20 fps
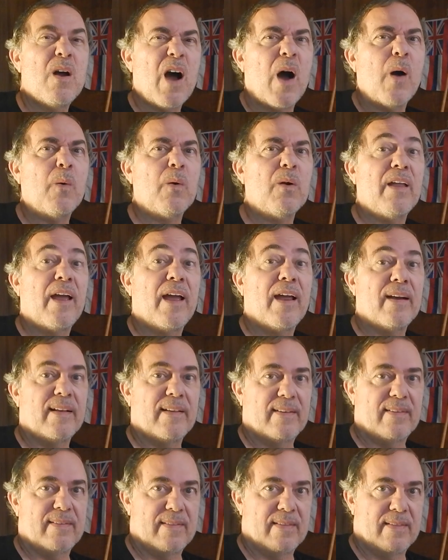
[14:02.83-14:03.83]
our land.
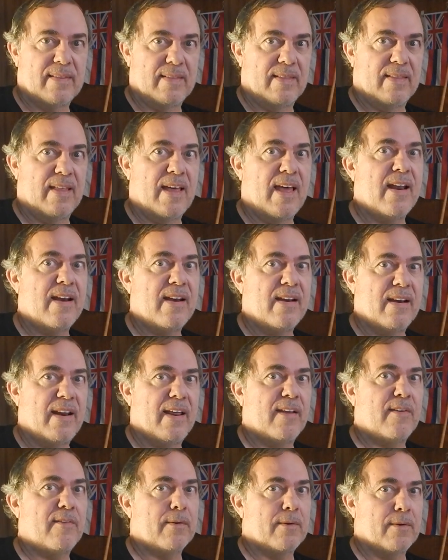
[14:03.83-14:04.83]
It's that
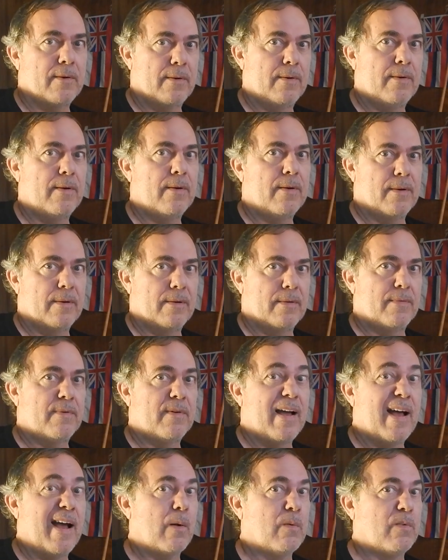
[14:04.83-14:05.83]
nature of
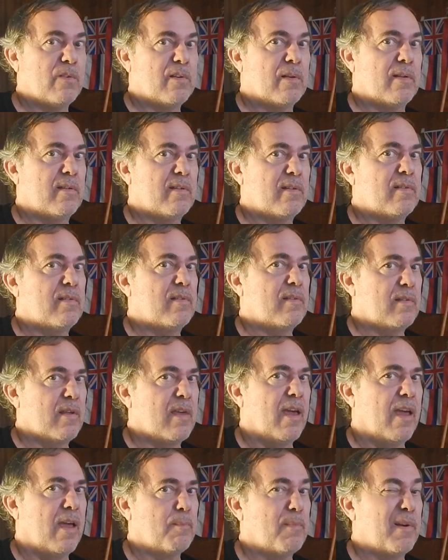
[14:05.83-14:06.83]
houseless
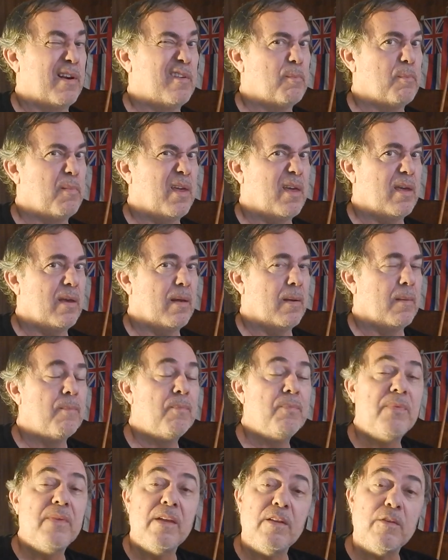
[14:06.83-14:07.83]
camp, and it's big.
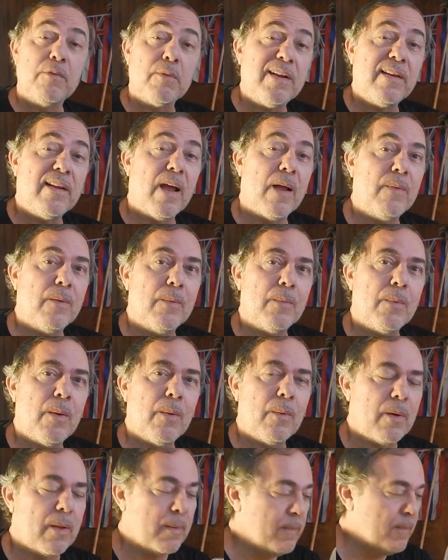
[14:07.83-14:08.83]
It's right down the
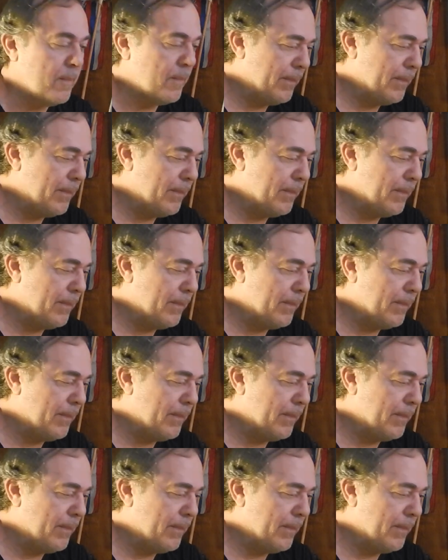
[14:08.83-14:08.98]
road.